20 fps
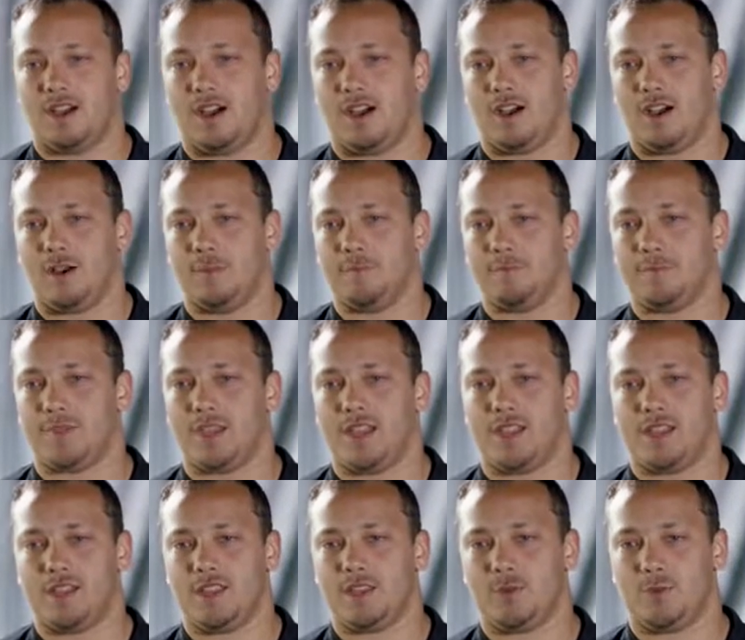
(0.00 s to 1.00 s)

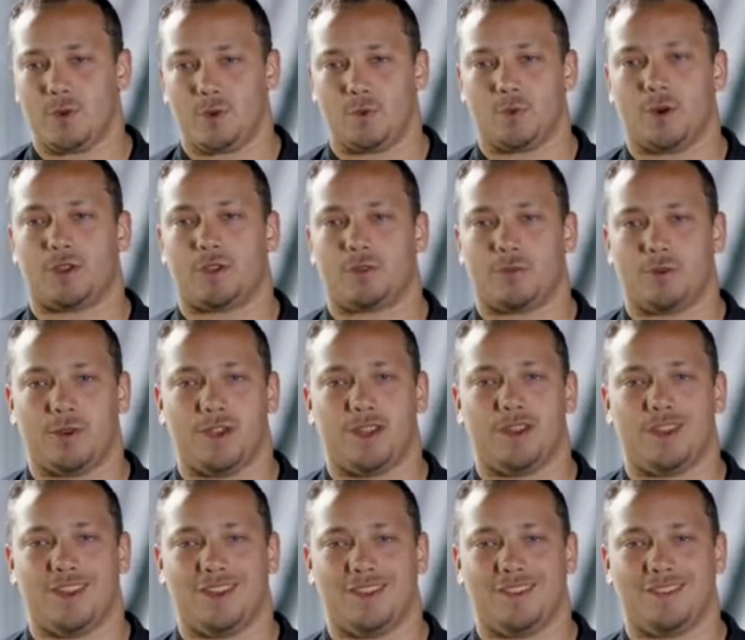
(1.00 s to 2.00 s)
We worked through
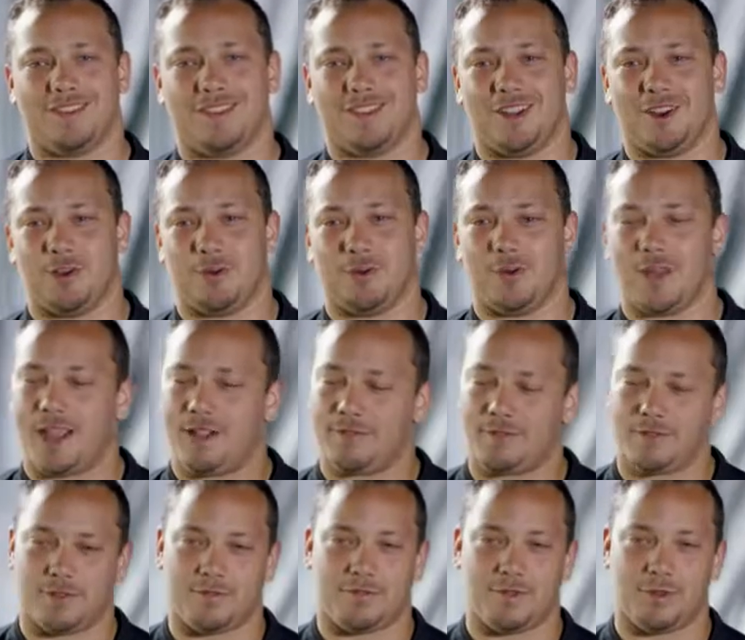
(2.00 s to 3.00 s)
it, and
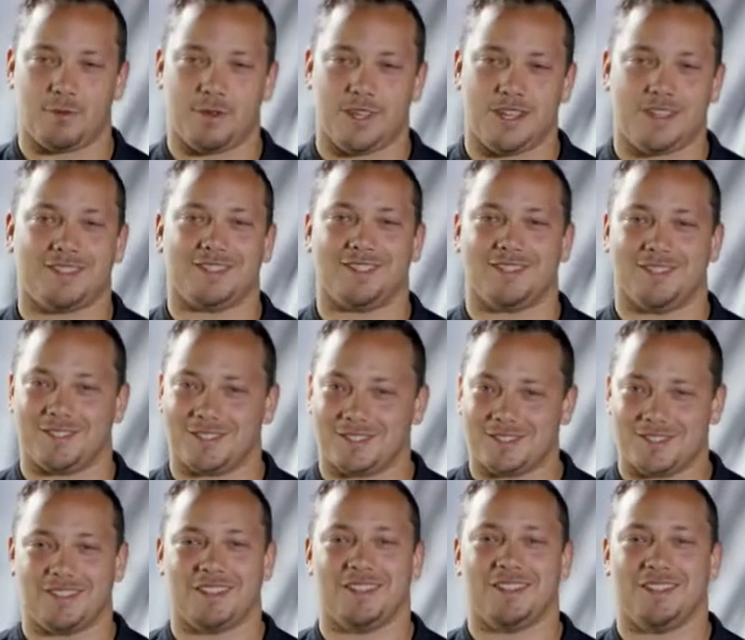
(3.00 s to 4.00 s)
after a few weeks, it
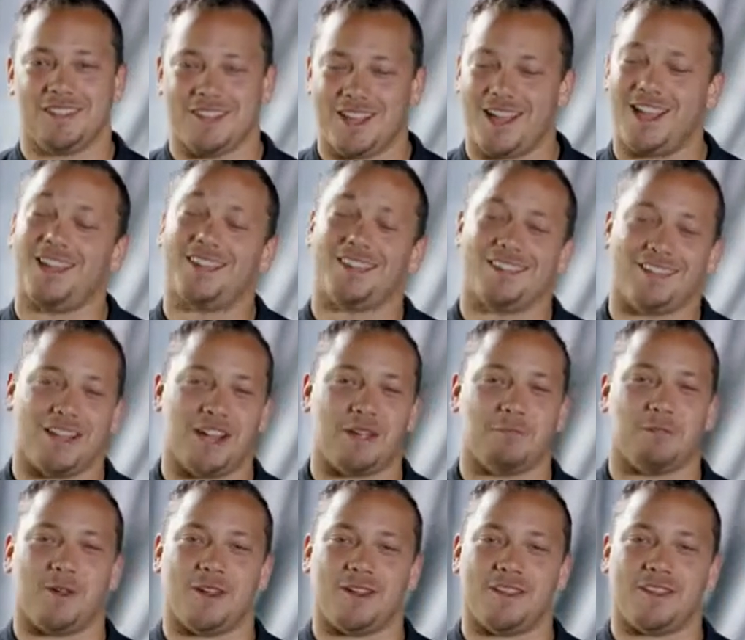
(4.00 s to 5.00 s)
was yeah,
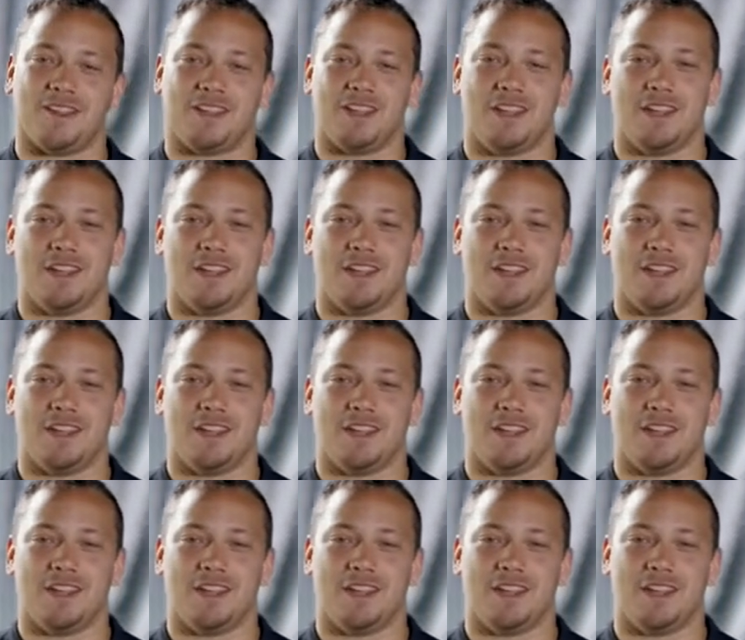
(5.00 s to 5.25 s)
I'm ready.